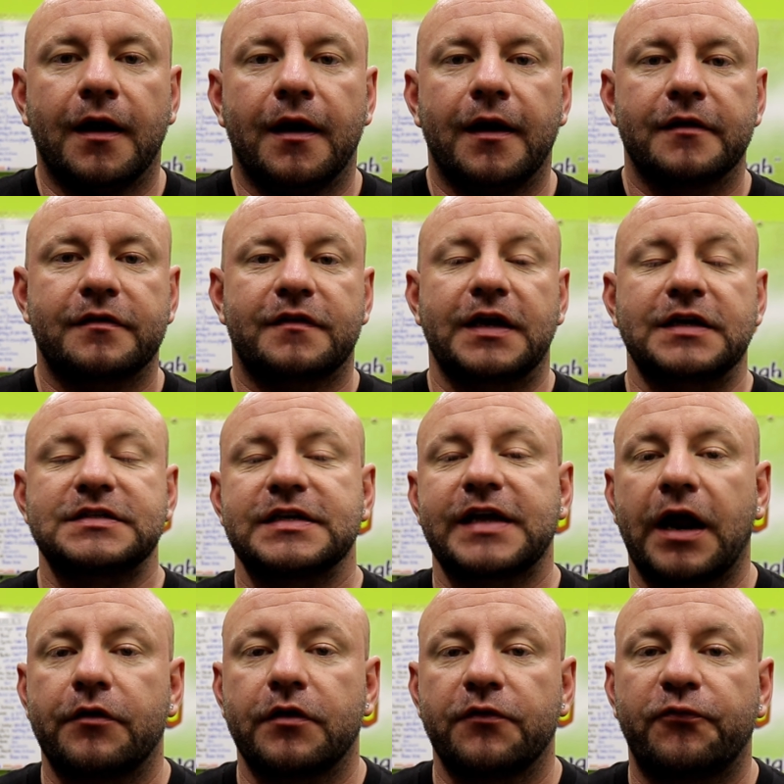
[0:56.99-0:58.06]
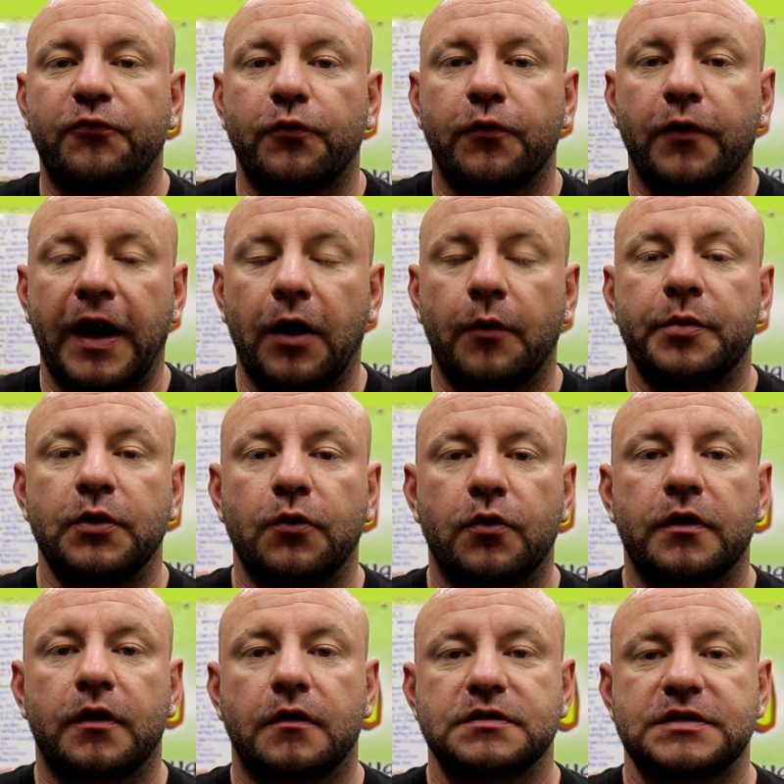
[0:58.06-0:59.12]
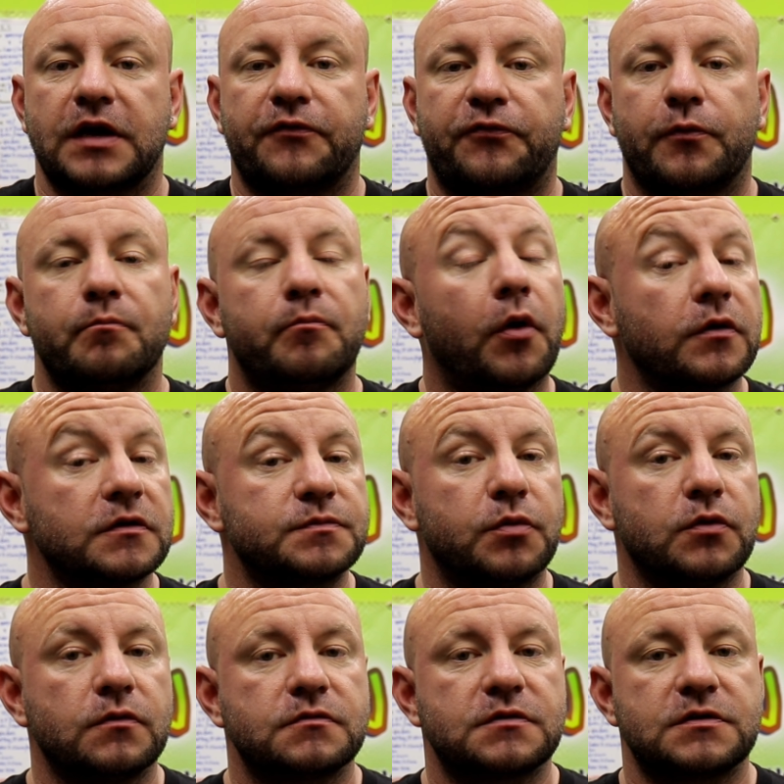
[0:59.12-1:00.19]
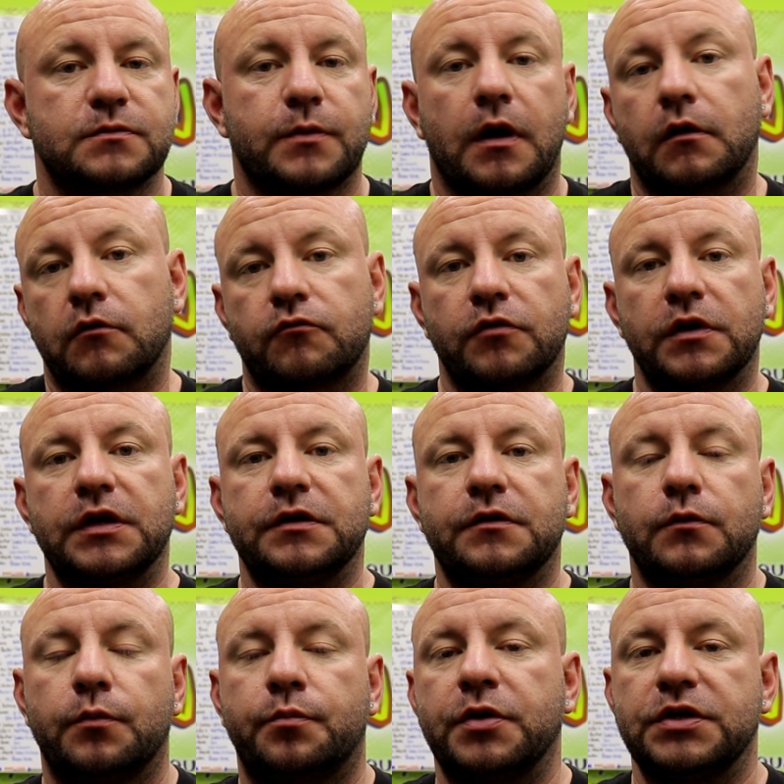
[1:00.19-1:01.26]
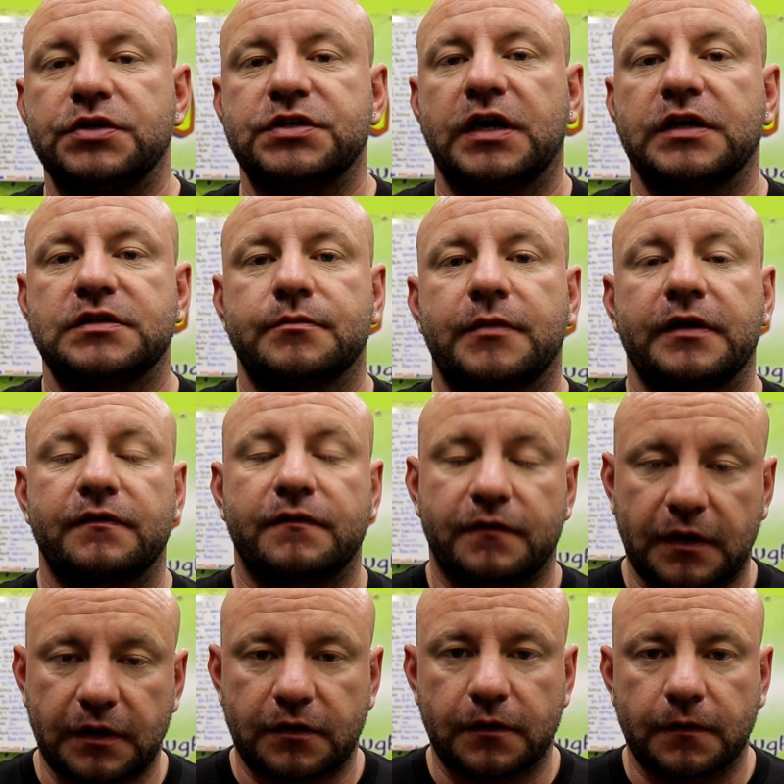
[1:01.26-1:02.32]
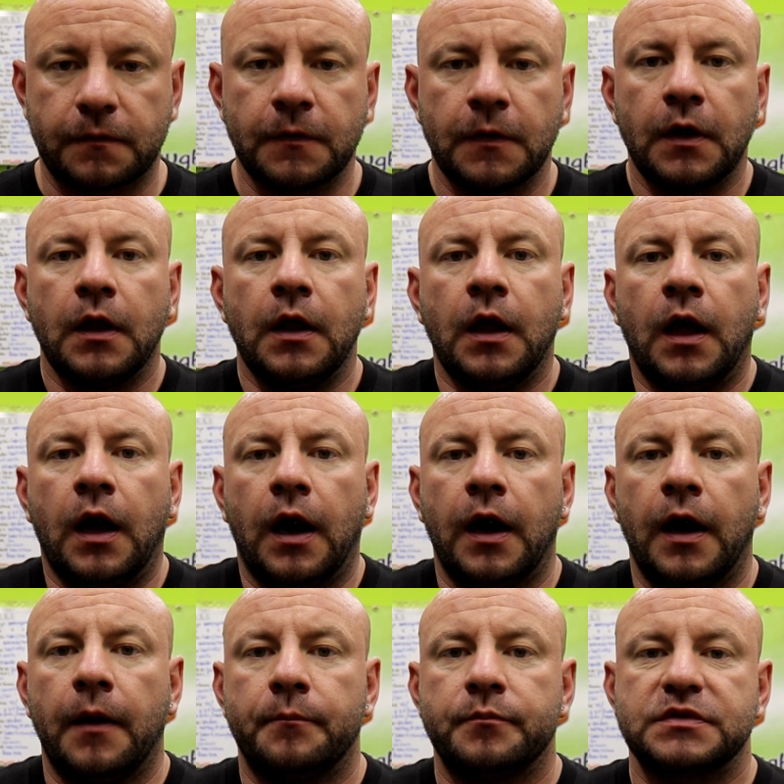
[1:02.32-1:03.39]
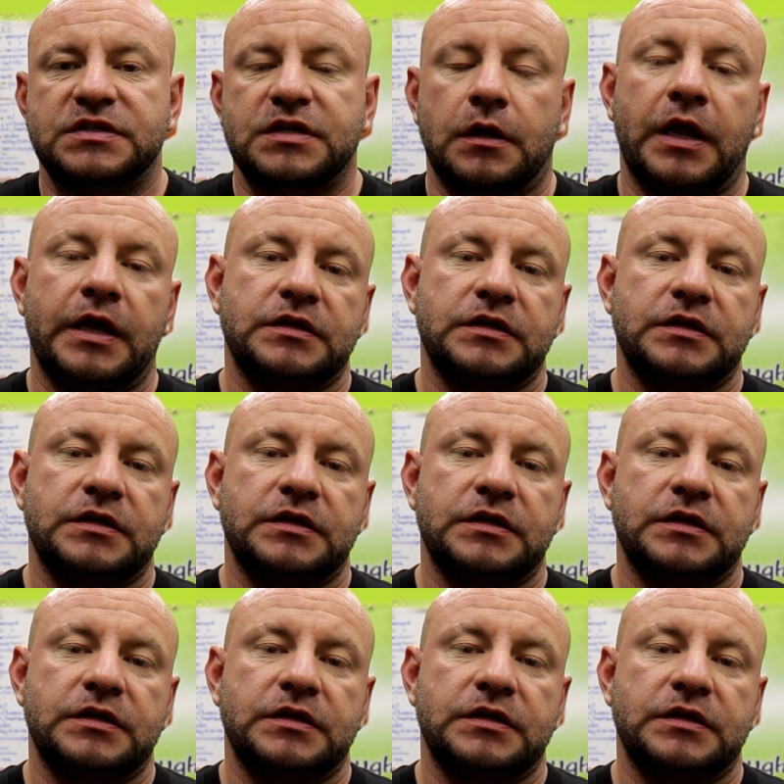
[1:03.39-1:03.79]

Thanks to Gary for helping organise that from Boys Balls as well. Really do appreciate it, mate. Thank you. So